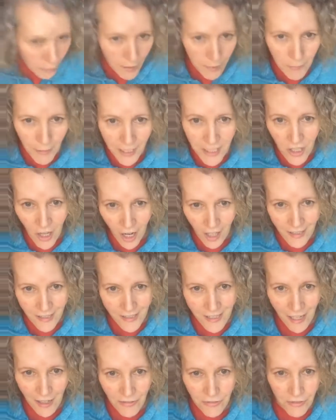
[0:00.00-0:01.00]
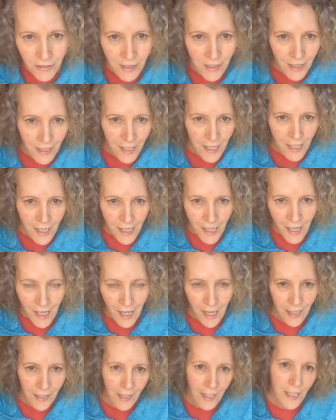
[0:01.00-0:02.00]
with my chalk stuff
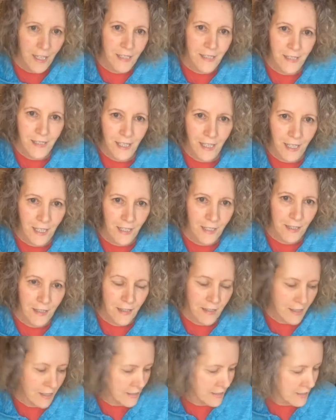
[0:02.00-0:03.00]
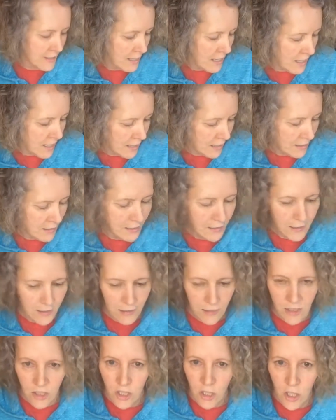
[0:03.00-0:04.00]
and I had seen this
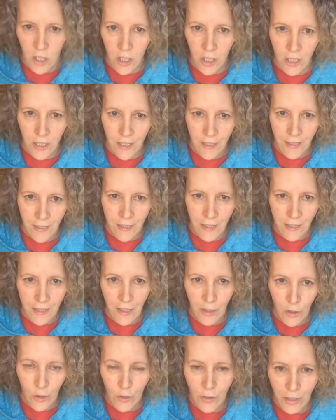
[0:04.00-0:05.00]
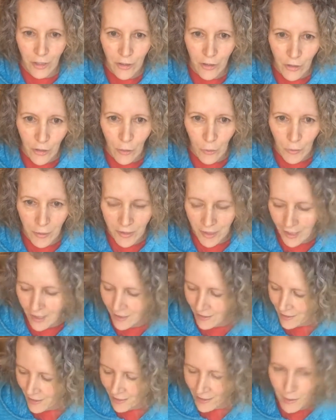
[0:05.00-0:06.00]
thing that you can do with
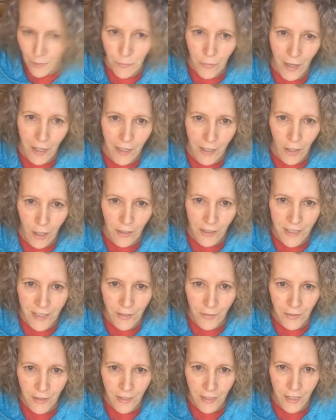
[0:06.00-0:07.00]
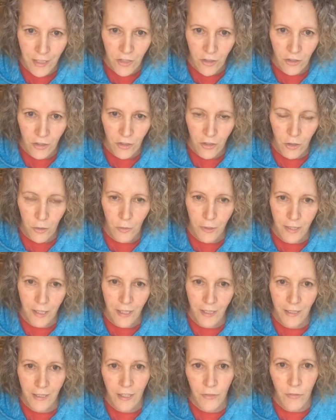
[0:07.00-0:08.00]
it. I keep finding all these different things you can do with
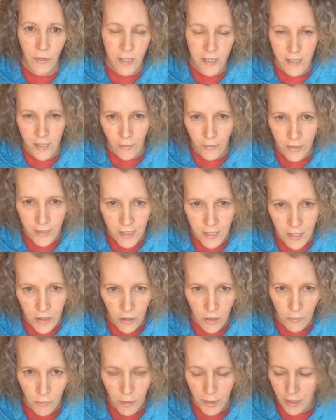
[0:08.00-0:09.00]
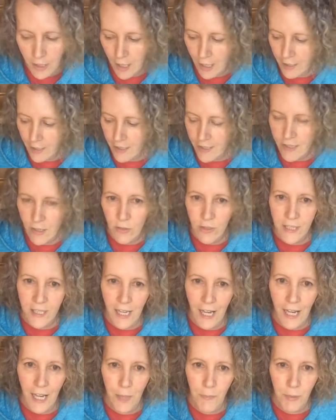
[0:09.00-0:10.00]
it and different surfaces you can put it on it. So
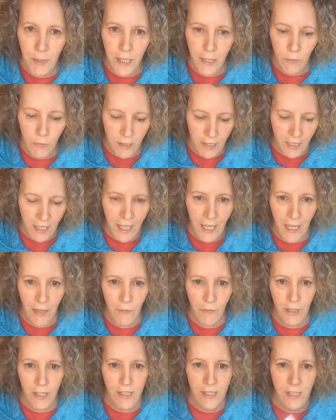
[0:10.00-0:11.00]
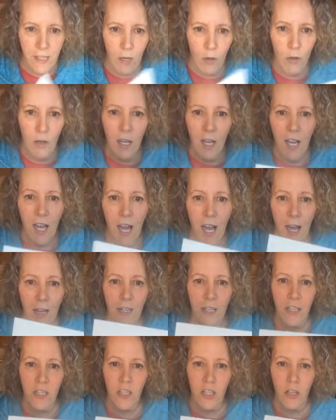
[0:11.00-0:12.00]
today I played with a canvas. So I'm
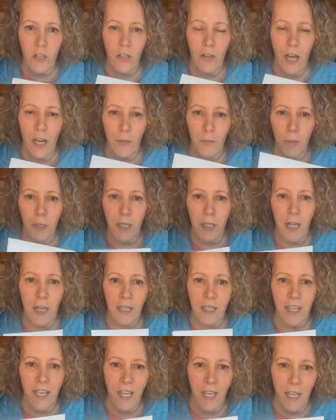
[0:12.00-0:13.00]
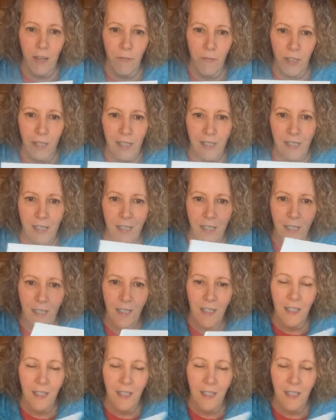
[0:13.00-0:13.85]
going to show you how to put it on a canvas.